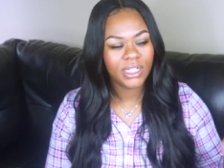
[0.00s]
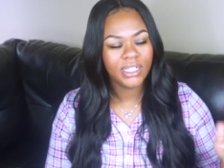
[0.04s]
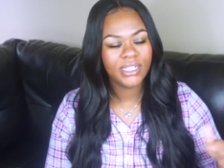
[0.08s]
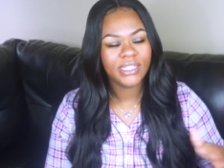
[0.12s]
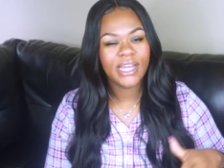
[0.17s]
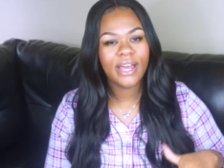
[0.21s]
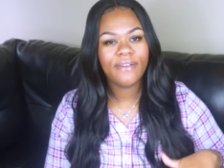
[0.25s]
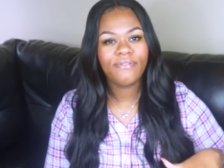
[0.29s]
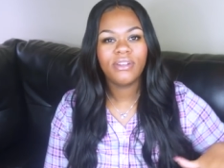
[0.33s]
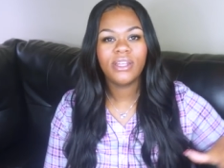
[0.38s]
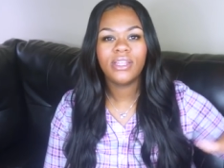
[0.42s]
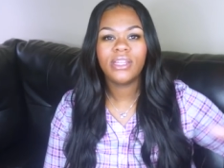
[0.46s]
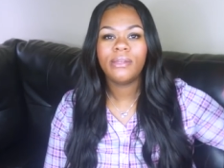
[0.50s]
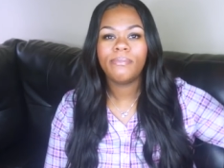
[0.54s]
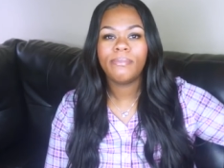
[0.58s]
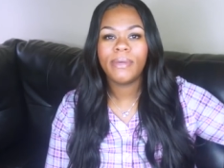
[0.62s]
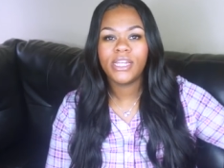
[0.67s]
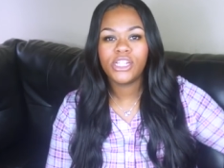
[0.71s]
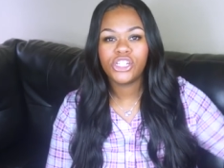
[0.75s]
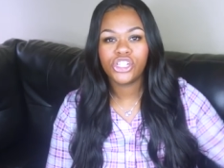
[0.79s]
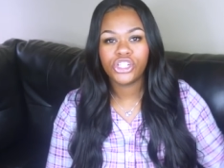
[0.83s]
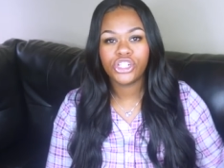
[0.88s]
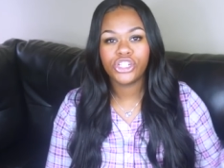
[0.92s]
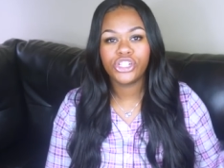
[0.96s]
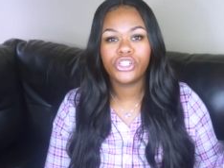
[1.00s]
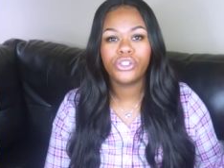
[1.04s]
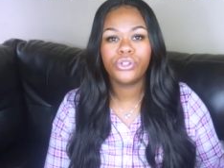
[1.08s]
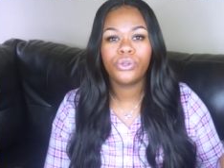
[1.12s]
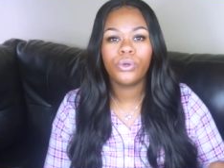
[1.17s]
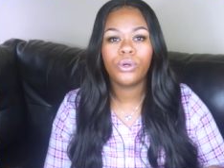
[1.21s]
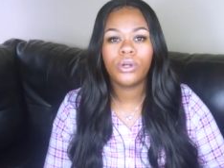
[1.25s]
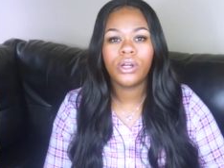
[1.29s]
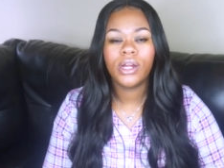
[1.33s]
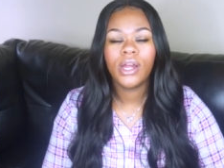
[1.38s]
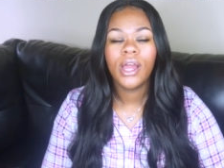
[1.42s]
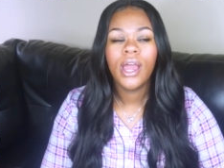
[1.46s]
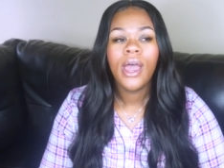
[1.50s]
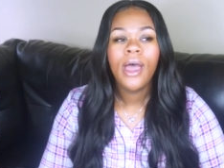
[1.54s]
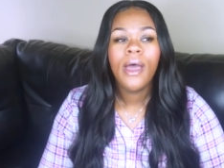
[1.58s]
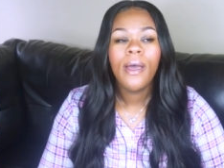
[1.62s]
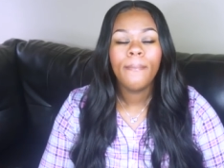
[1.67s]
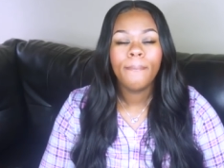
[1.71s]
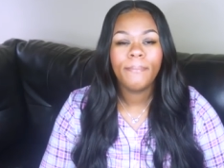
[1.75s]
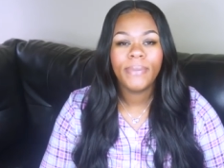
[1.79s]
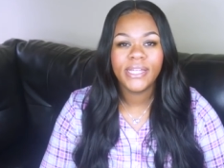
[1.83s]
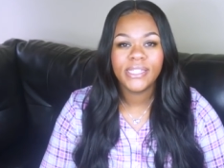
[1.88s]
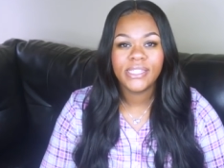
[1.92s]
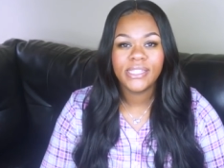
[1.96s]
definitely make sure your
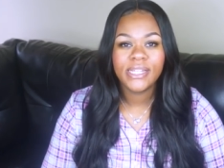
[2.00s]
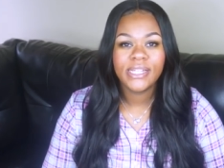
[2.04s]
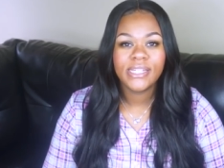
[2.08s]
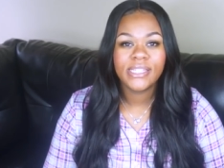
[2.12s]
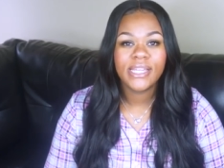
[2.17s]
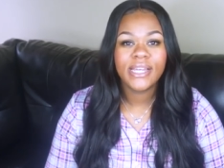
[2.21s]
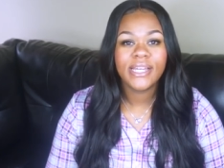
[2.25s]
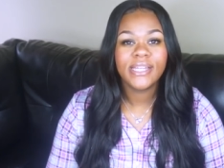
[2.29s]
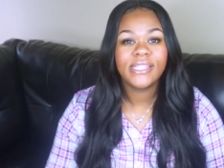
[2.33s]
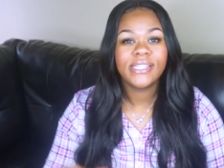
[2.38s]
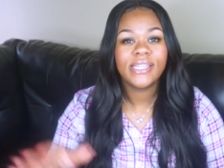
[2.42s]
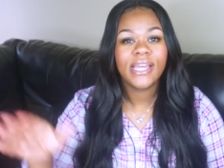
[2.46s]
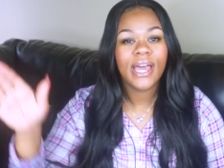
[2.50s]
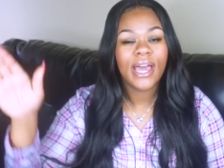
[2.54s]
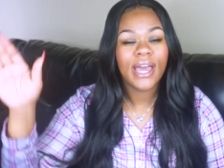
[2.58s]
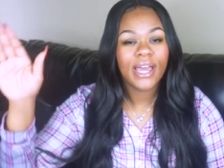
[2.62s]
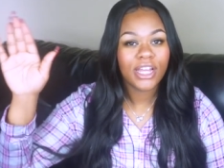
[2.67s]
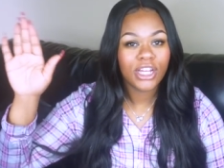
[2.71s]
business is